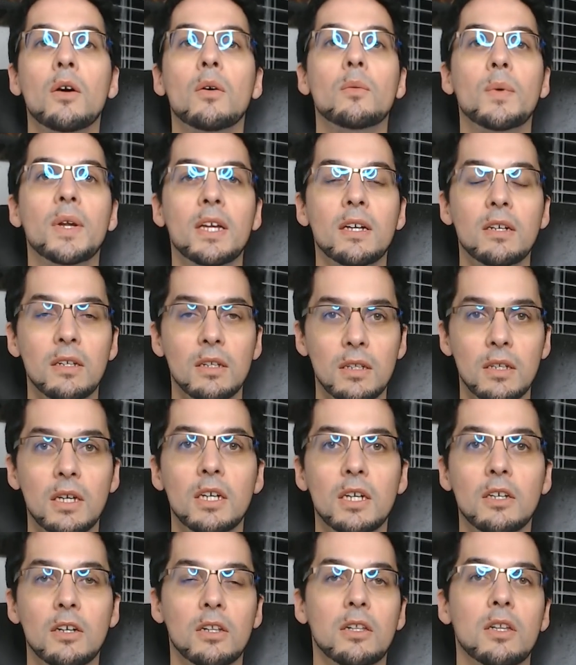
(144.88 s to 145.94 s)
Real
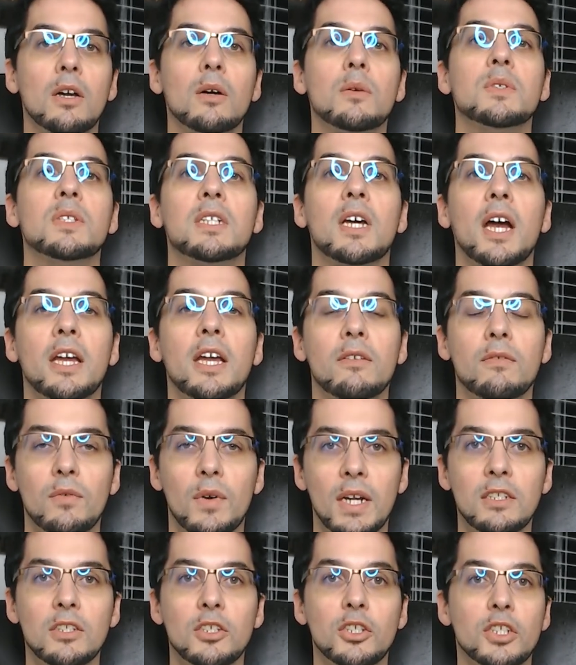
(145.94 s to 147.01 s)
close, tight
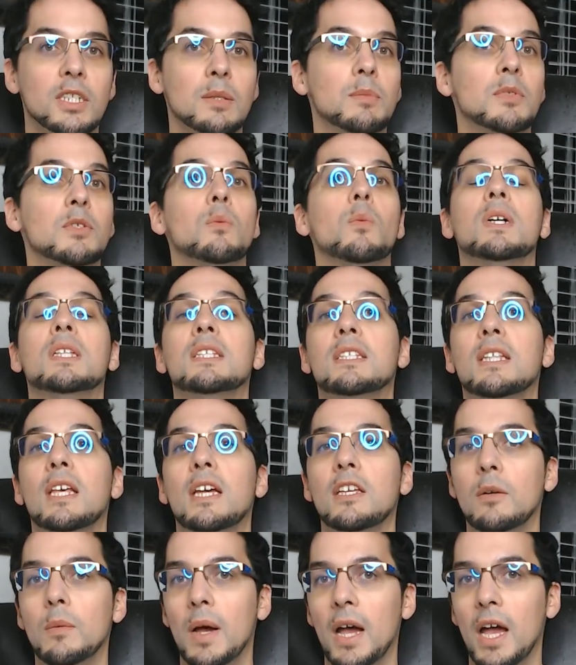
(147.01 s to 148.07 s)
friendships, ones
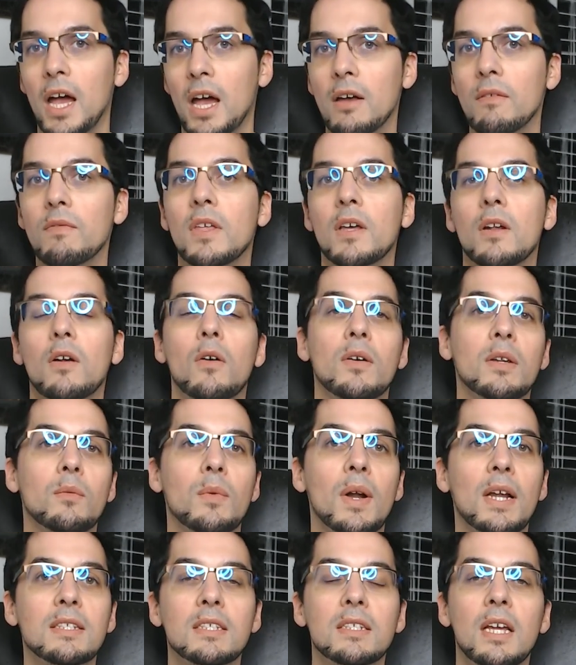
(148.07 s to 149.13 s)
that you have that already
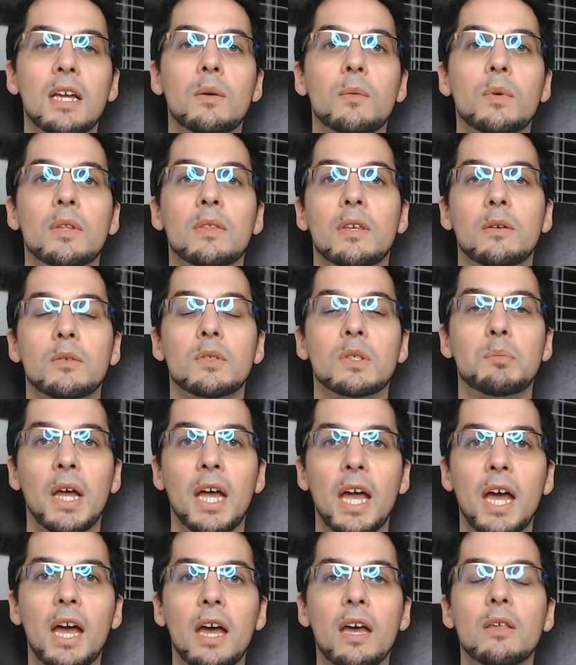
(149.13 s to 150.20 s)
resonate with those
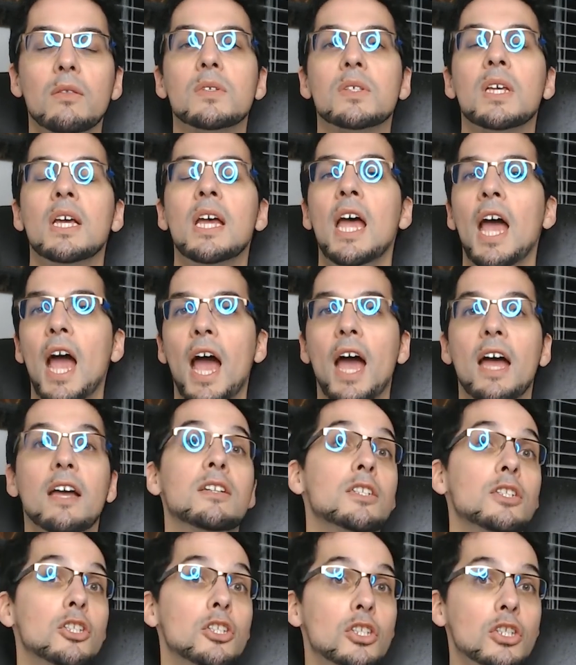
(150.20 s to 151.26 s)
paths,
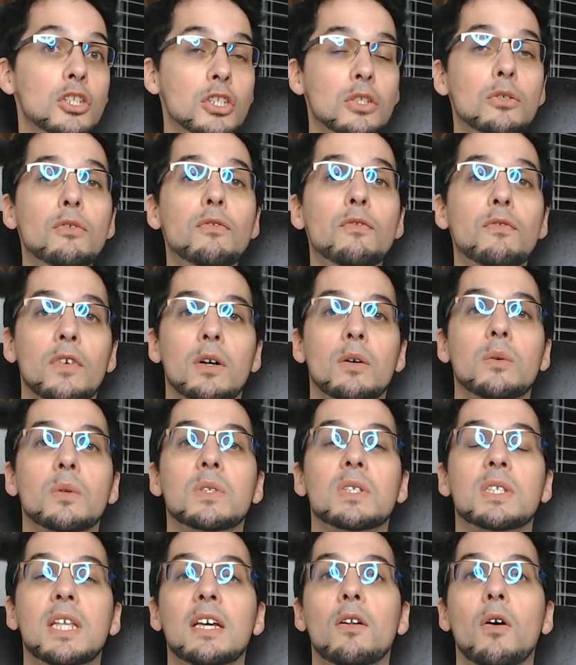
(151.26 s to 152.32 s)
and new
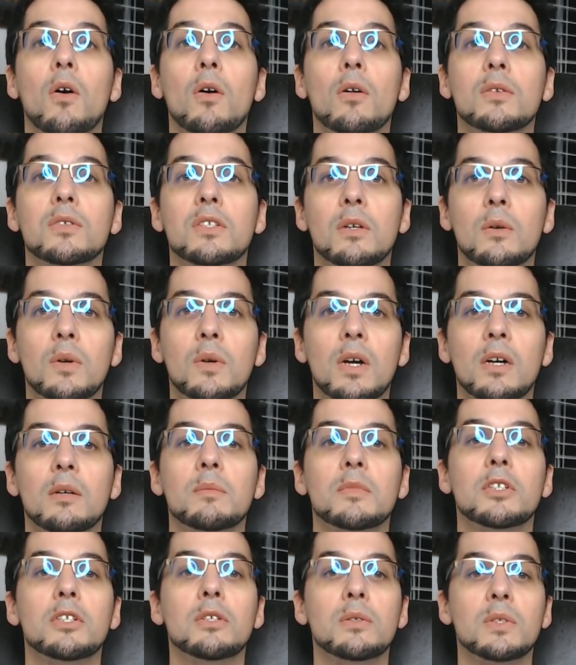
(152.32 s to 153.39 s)
folks that also
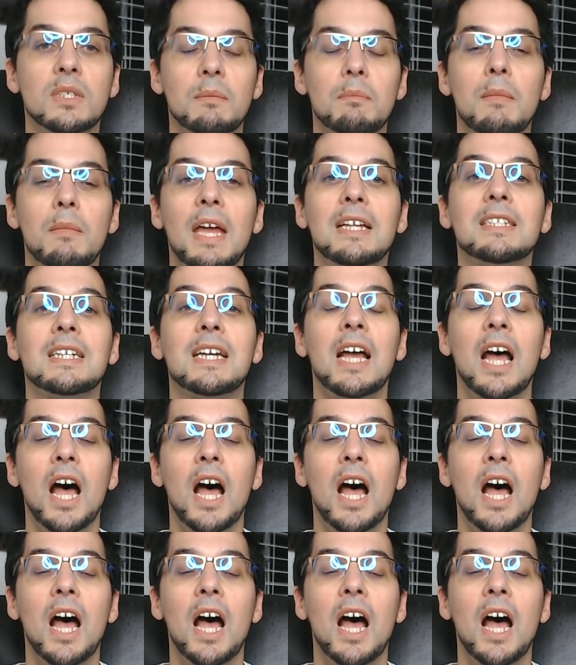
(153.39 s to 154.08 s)
come to cement,